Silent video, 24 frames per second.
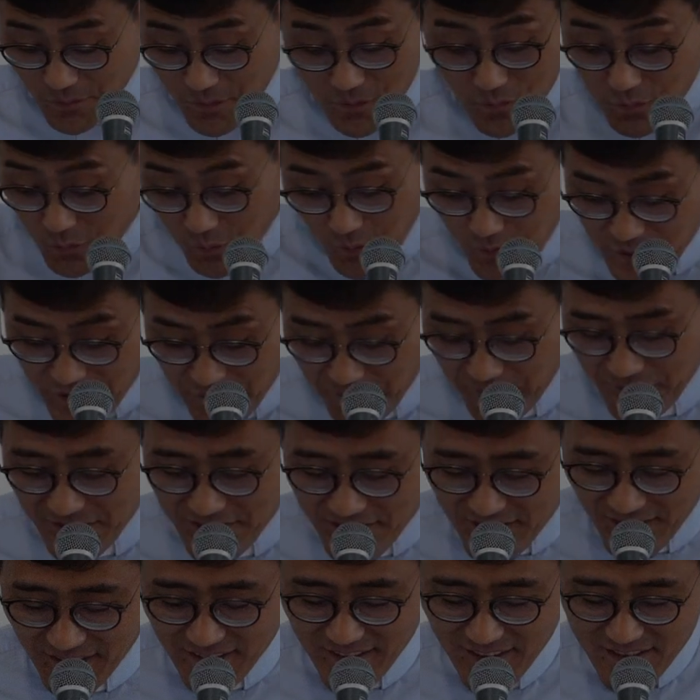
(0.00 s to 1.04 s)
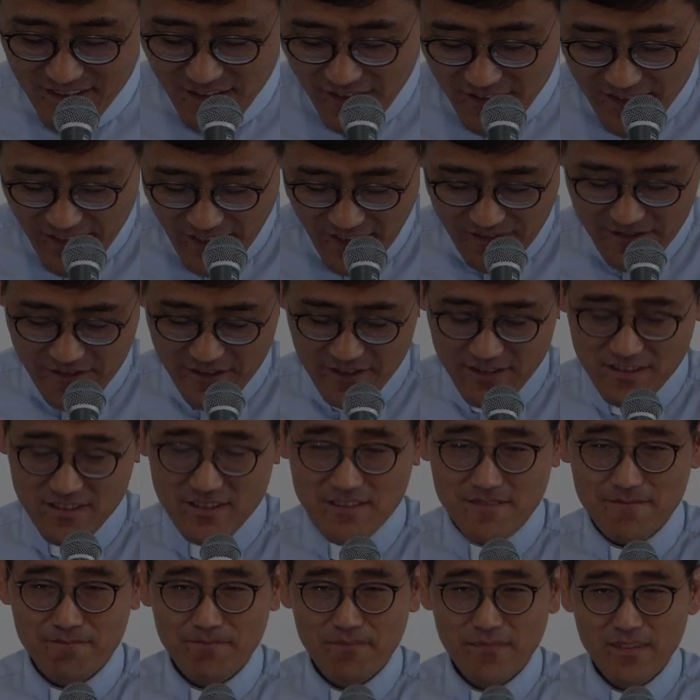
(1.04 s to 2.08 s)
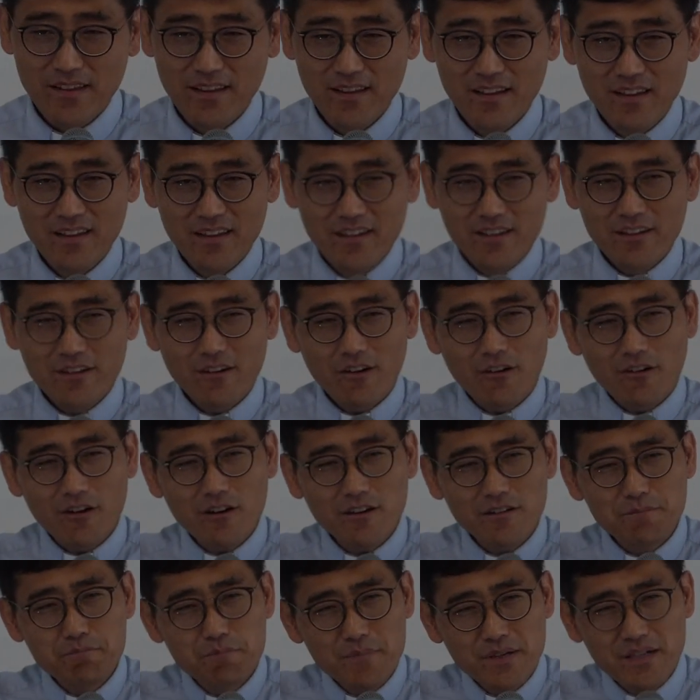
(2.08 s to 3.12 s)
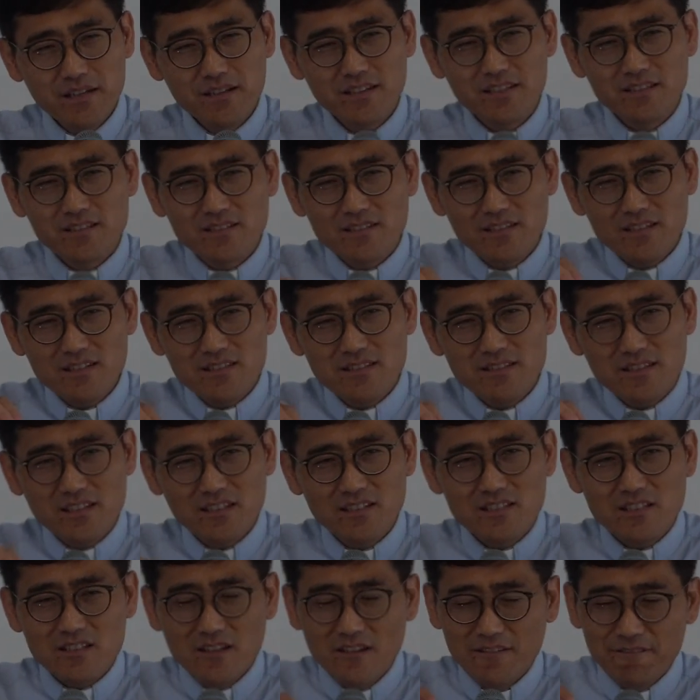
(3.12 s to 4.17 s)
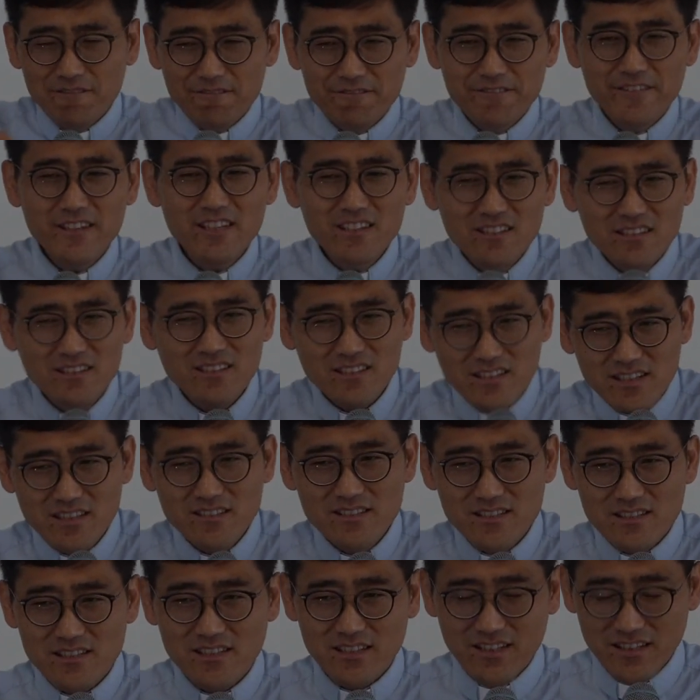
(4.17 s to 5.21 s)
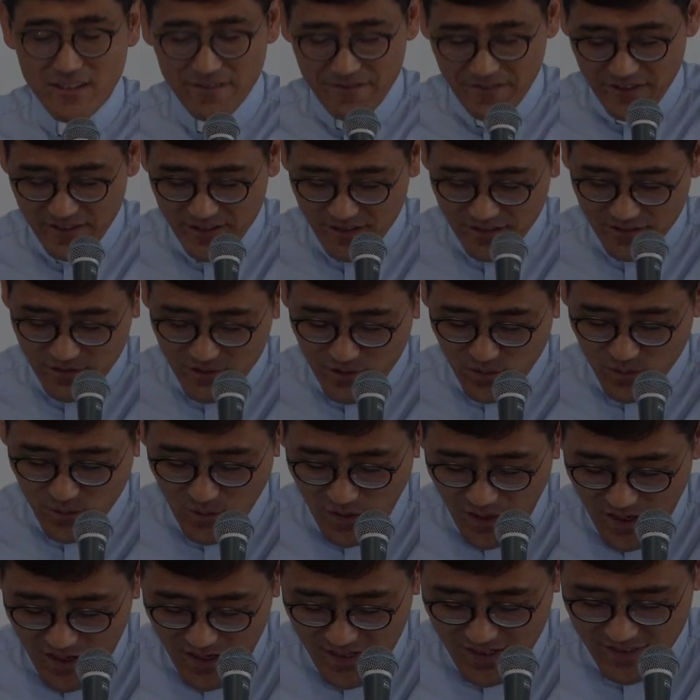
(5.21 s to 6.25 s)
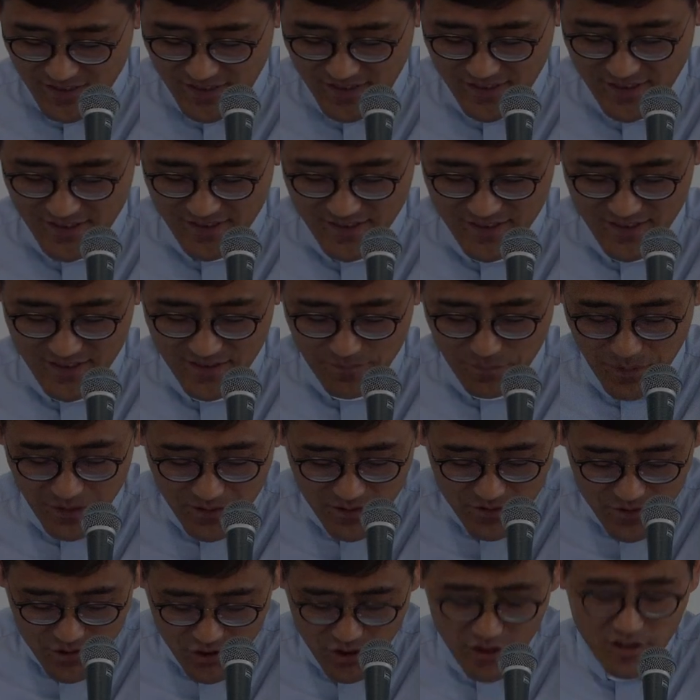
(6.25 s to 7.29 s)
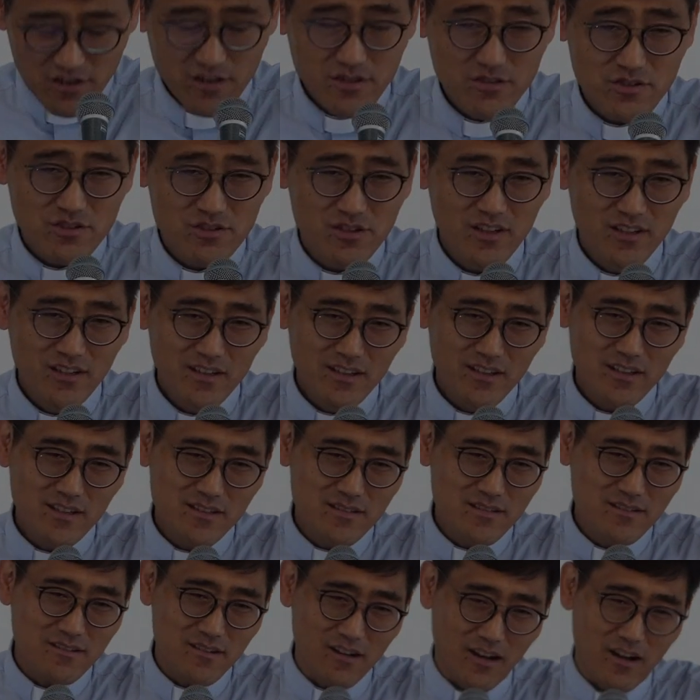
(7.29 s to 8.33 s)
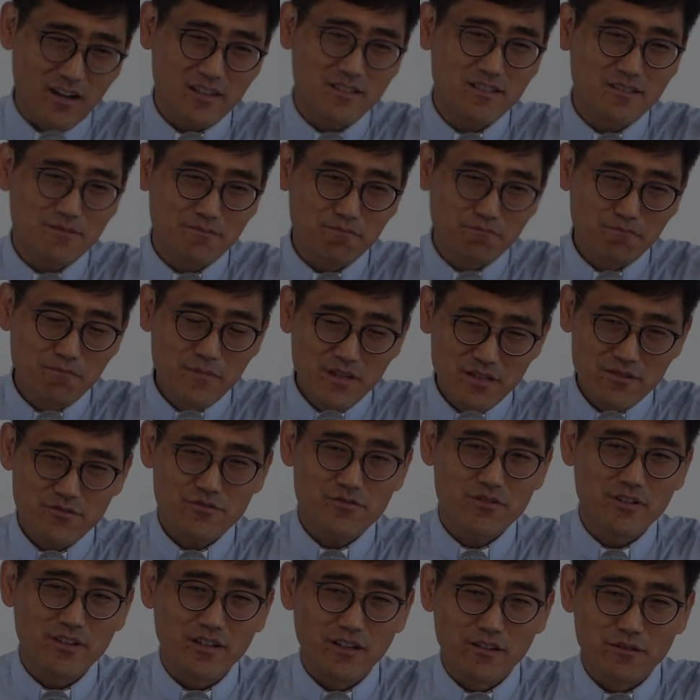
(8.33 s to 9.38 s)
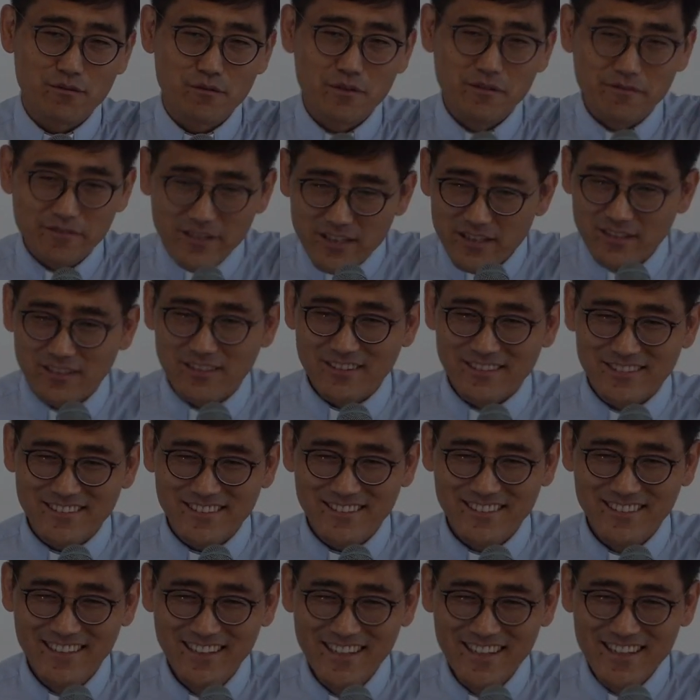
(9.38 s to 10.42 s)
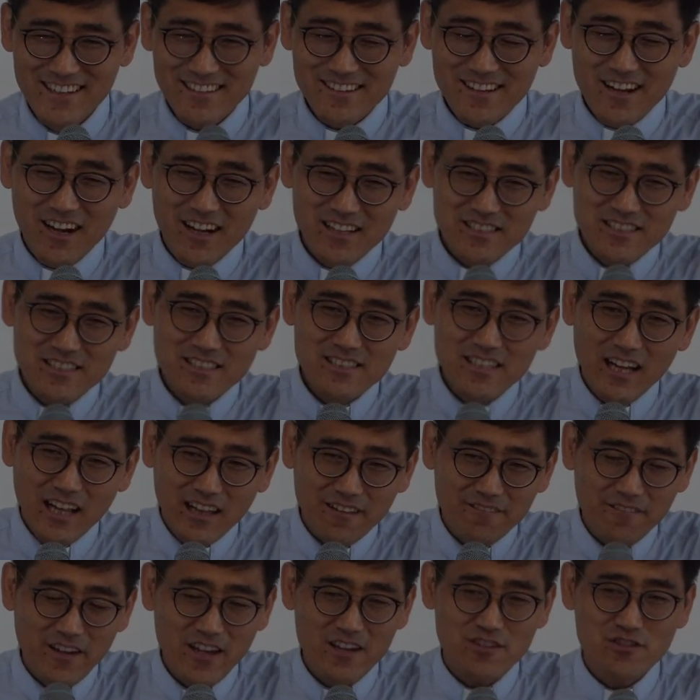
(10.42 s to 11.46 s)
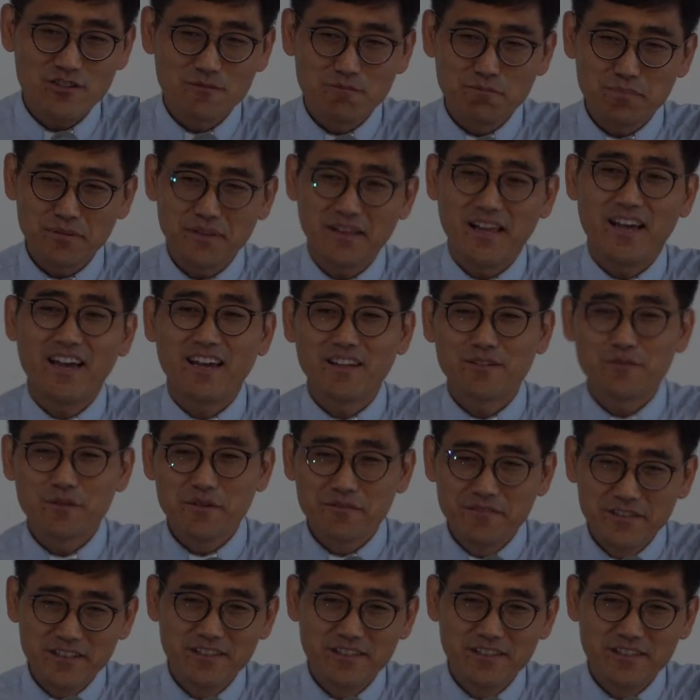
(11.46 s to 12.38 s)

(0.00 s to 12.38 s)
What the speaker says: worship on Sundays, our gatherings, you know, our meetings, these things feel insignificant to us. But the church is God's mystery revealed, God's salvation plan